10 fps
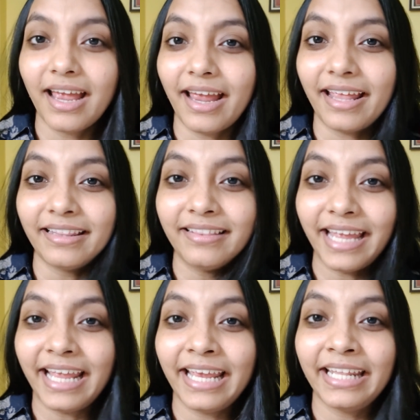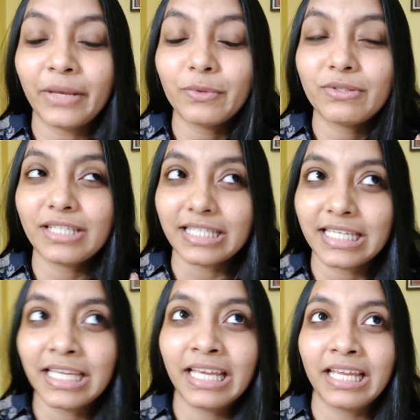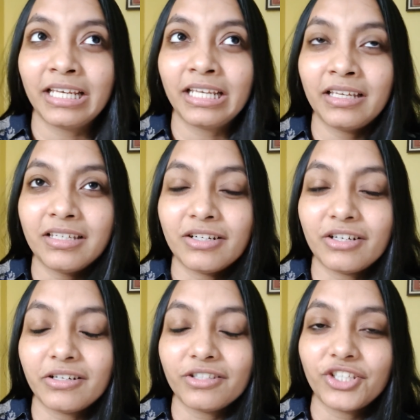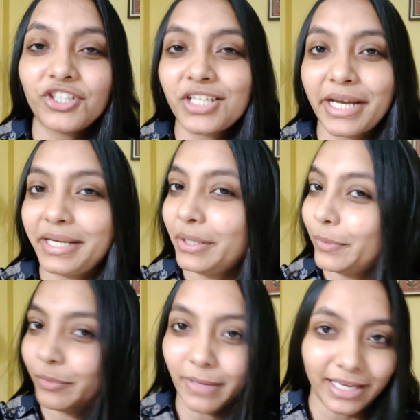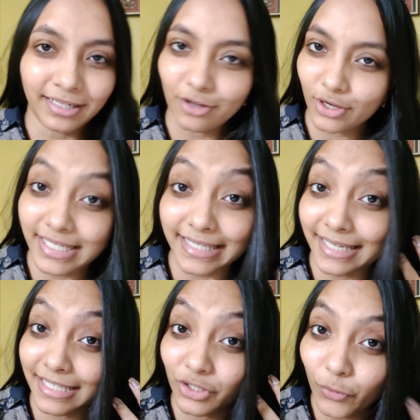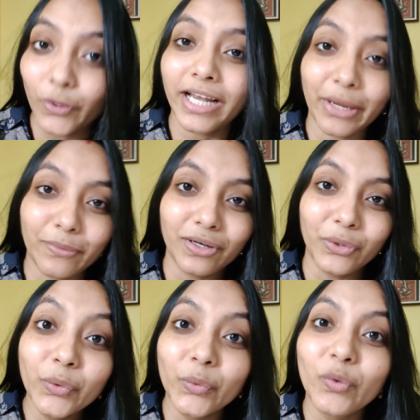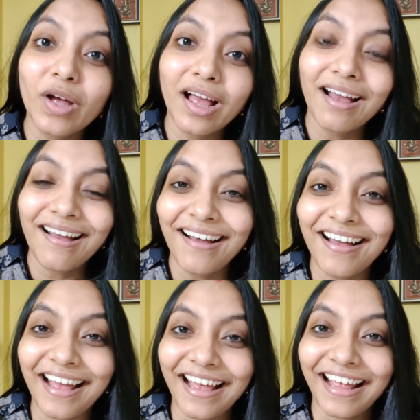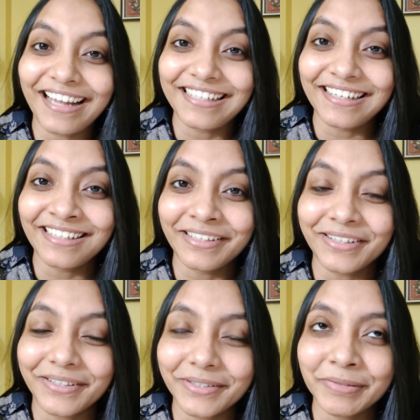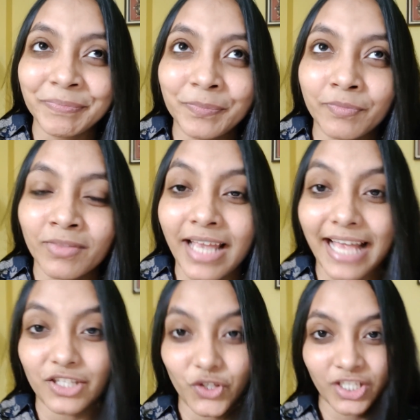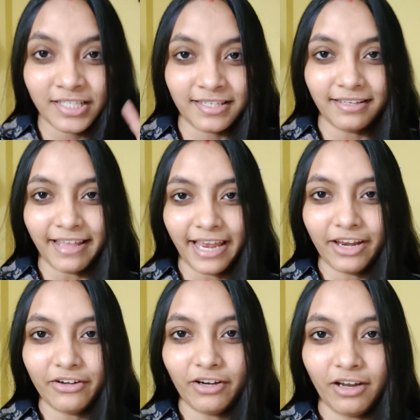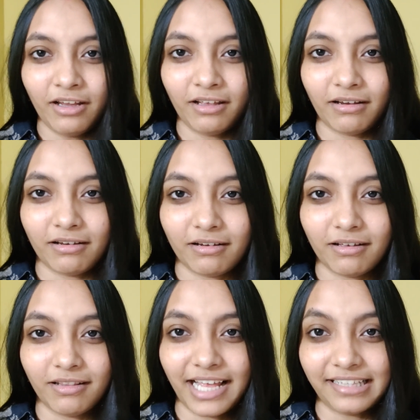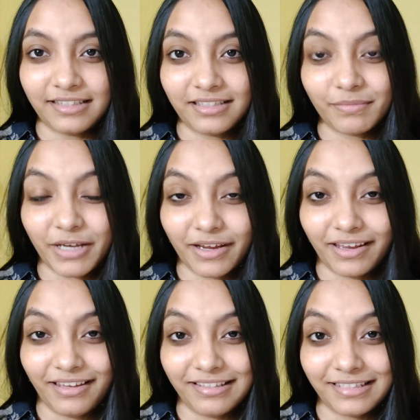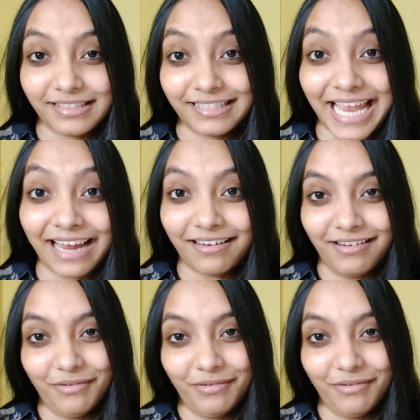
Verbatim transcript: And then I was sitting and uh, chit chatting with my in laws as I told I will do. And uh, as you can see there, uh, that's my snack